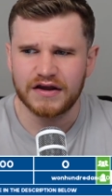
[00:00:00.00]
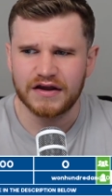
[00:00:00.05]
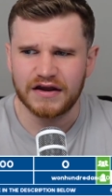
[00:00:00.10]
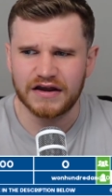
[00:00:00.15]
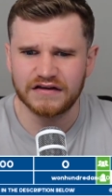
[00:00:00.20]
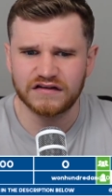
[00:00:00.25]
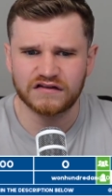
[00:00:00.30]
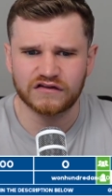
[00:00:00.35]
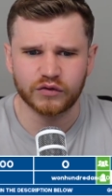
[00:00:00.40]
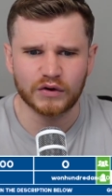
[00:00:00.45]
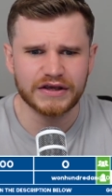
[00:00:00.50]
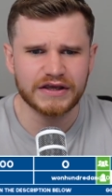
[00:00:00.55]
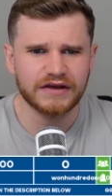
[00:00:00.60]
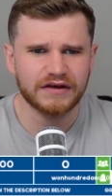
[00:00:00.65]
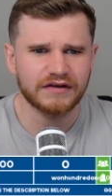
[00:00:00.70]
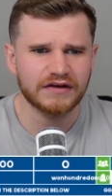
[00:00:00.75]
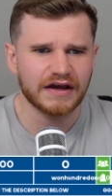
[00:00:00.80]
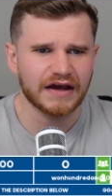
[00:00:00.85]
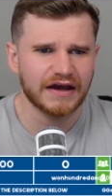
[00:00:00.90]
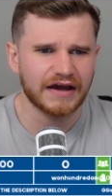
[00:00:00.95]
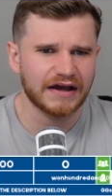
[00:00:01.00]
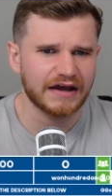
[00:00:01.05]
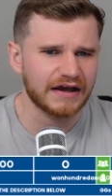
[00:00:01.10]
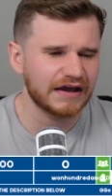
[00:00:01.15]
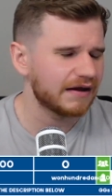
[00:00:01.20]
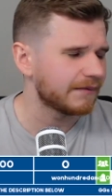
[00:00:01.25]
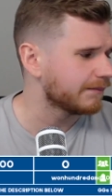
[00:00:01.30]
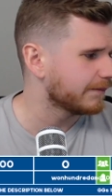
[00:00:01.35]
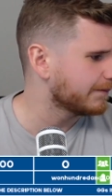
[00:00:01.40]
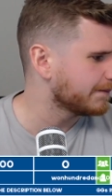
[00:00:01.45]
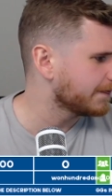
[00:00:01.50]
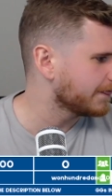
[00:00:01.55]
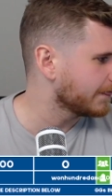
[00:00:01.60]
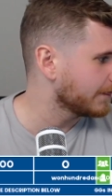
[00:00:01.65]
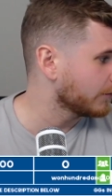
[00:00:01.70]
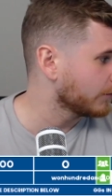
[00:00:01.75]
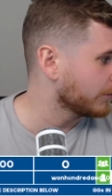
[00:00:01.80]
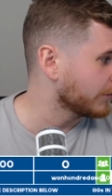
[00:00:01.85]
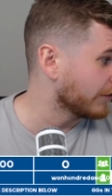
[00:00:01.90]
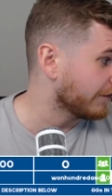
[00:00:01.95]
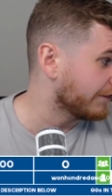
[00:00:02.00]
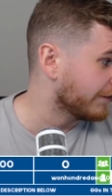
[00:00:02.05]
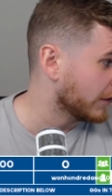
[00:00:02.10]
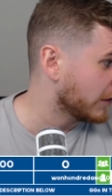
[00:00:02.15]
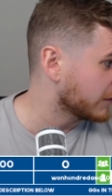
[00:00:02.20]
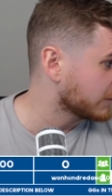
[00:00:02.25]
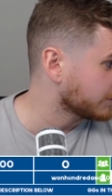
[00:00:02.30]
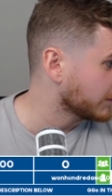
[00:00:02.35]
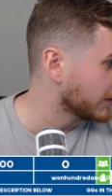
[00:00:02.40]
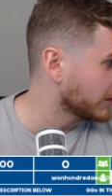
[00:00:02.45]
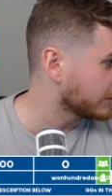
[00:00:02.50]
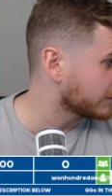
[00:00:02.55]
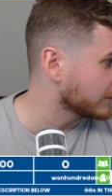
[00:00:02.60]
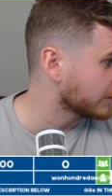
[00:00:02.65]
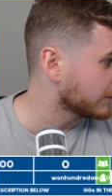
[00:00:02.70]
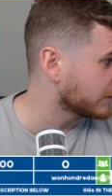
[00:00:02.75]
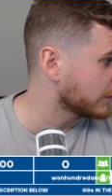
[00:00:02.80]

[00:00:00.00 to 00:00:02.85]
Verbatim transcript: His tweet, the first person